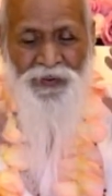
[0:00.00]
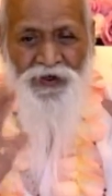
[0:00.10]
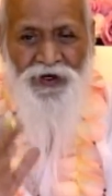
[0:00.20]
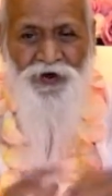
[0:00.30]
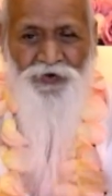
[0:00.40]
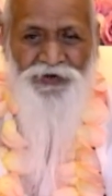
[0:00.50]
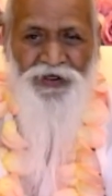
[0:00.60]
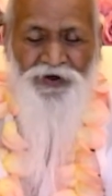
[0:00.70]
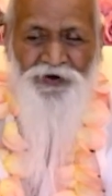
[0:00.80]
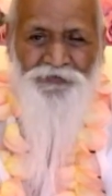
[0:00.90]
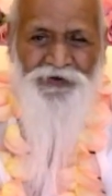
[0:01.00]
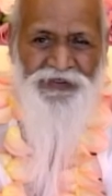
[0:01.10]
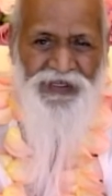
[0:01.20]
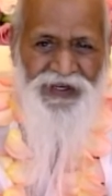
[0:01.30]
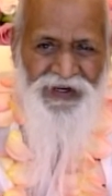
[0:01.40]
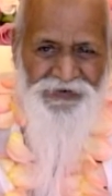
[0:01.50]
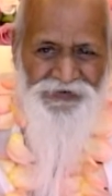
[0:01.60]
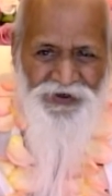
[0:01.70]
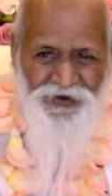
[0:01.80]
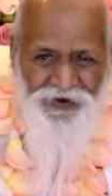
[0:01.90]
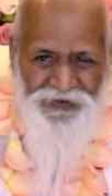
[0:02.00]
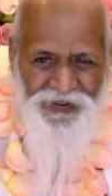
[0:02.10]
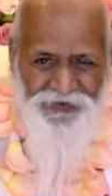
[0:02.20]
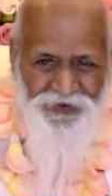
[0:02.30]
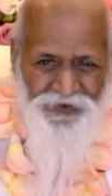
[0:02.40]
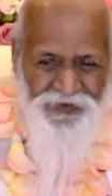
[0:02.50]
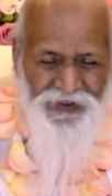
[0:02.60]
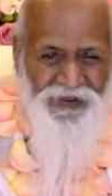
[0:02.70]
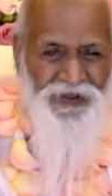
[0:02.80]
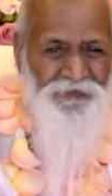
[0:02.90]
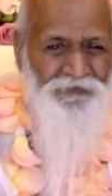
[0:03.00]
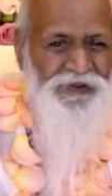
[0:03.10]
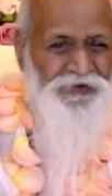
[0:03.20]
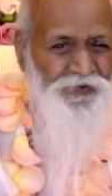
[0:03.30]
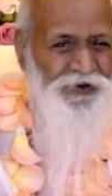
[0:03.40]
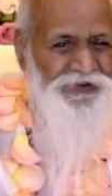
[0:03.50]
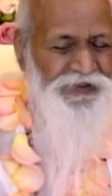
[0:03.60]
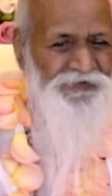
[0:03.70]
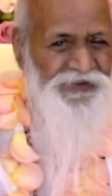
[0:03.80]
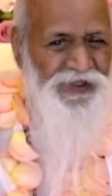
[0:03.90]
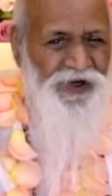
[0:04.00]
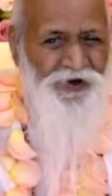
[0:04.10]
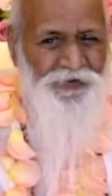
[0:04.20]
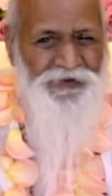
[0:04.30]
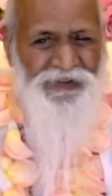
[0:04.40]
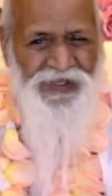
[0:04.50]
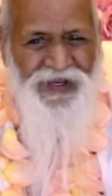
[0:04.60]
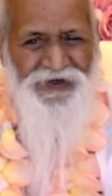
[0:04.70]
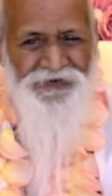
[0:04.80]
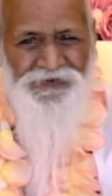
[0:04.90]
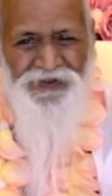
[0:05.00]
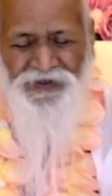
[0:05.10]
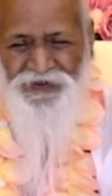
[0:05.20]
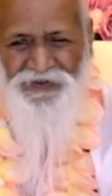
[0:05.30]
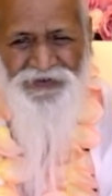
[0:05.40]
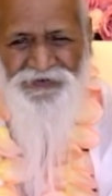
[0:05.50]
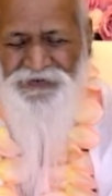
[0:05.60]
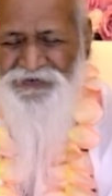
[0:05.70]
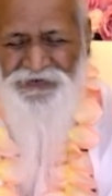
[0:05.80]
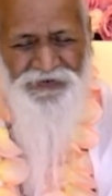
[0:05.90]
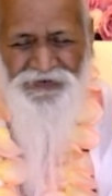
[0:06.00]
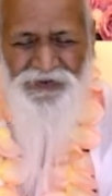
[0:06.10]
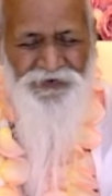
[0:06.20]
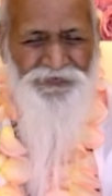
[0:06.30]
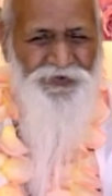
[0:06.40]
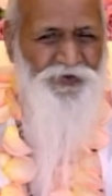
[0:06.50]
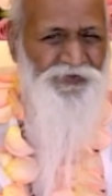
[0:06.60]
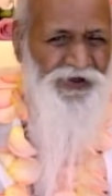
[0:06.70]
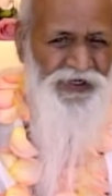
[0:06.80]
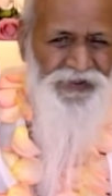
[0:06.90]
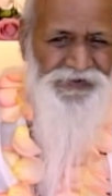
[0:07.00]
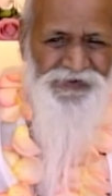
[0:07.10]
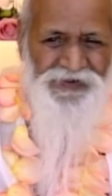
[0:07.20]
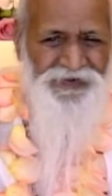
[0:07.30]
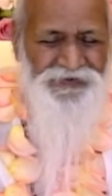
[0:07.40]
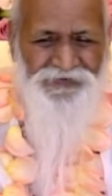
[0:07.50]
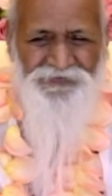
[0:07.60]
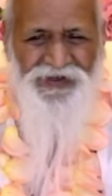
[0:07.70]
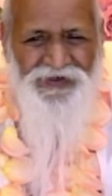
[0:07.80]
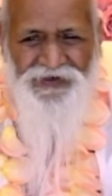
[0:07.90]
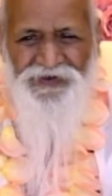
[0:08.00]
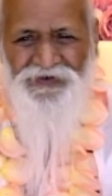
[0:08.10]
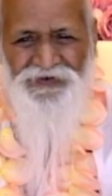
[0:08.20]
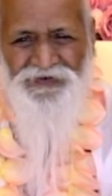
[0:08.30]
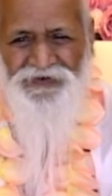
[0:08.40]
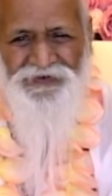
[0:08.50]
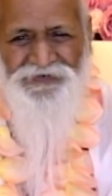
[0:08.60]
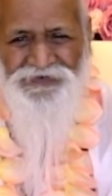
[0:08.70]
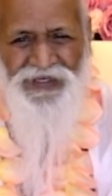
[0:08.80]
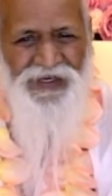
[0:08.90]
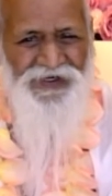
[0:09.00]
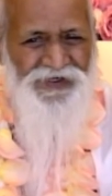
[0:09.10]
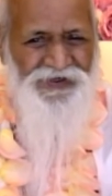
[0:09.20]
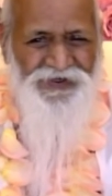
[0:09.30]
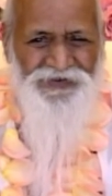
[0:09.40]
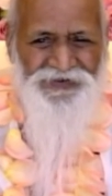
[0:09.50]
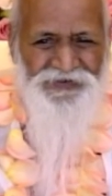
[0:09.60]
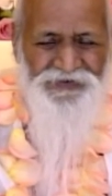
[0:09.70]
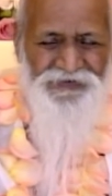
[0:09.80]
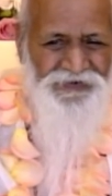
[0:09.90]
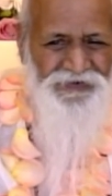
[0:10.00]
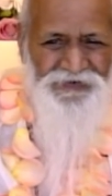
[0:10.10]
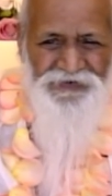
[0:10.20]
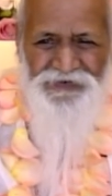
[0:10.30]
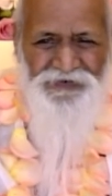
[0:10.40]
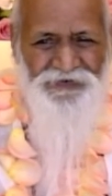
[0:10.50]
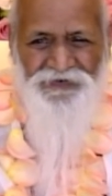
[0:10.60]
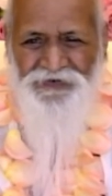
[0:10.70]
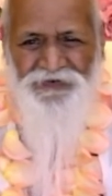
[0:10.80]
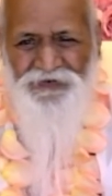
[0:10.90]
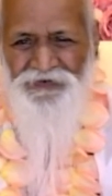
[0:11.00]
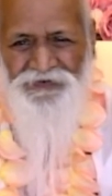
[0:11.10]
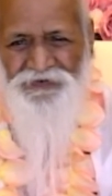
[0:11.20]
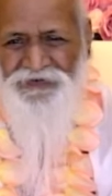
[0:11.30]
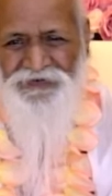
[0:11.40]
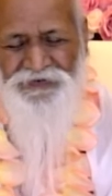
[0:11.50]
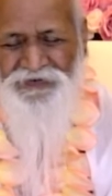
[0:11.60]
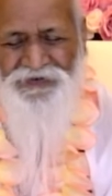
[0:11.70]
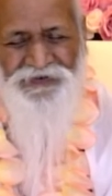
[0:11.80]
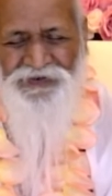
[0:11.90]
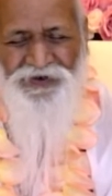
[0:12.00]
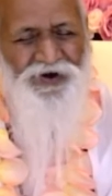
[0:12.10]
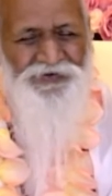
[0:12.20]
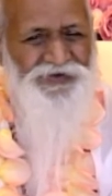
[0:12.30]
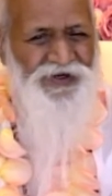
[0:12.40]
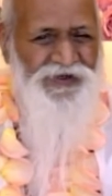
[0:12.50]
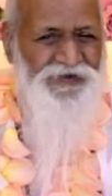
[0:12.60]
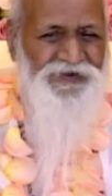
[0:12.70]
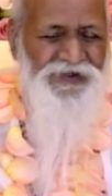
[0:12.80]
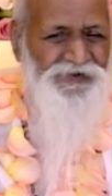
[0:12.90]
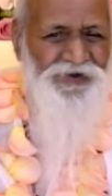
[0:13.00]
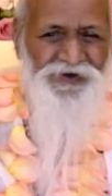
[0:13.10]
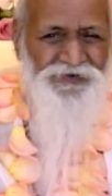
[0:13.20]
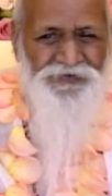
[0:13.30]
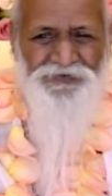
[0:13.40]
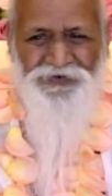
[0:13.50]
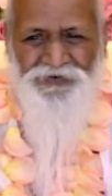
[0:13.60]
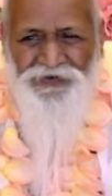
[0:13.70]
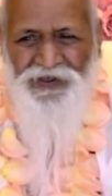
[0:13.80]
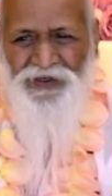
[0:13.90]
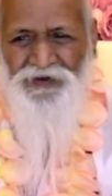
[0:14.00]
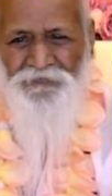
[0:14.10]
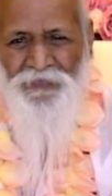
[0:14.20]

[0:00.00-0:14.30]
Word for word: how the government acts and all that, all that. But whatever the government acts is frivolous. It's very, it's childish. It's it's uh, it's not right. That's all to say.